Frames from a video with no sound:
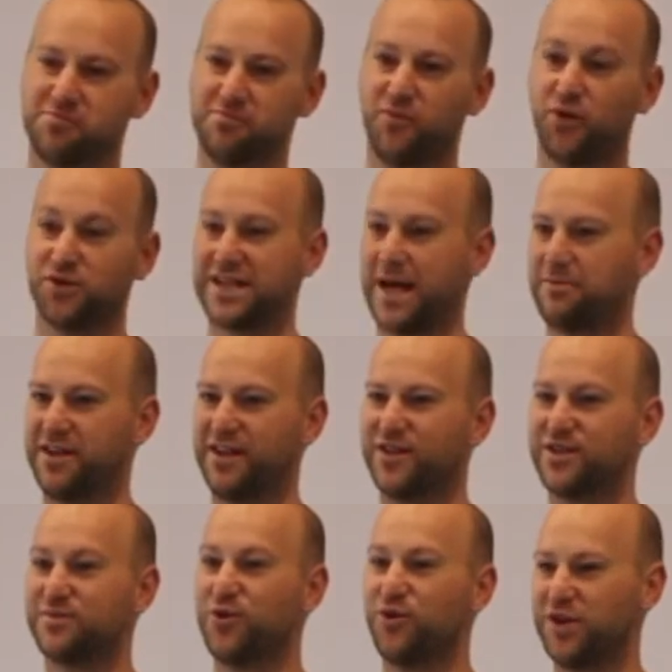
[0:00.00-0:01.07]
what was happening in
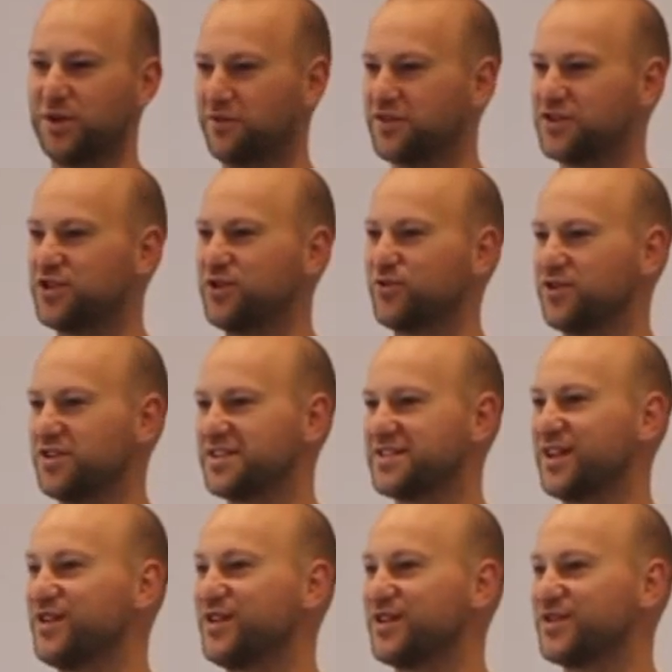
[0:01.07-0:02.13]
the morning with the children, the
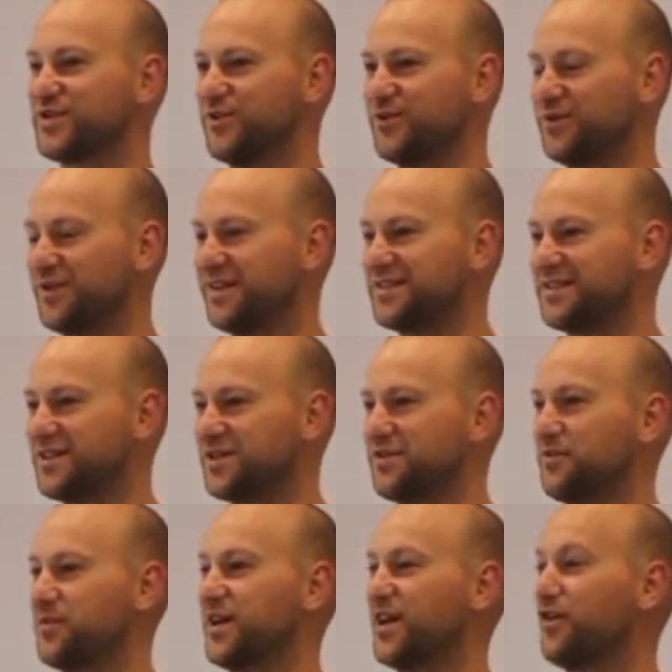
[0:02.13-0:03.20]
Sunday school, and uh,
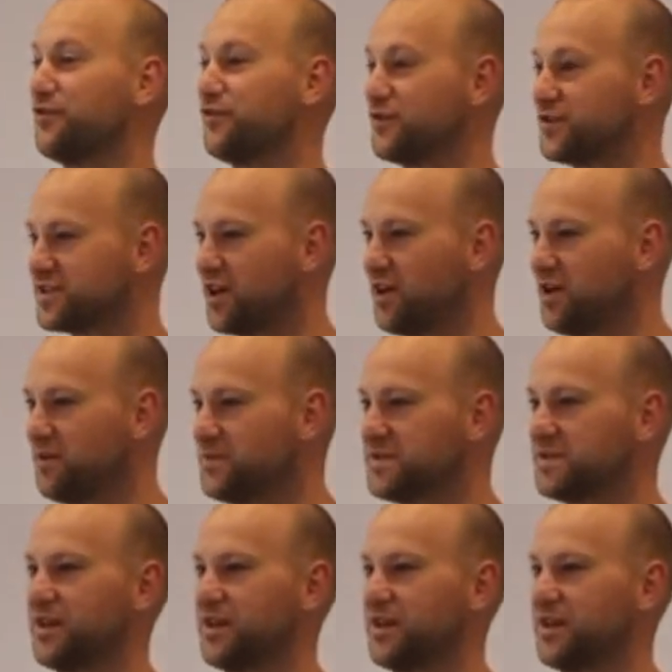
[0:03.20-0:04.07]
they've been going through Psalms.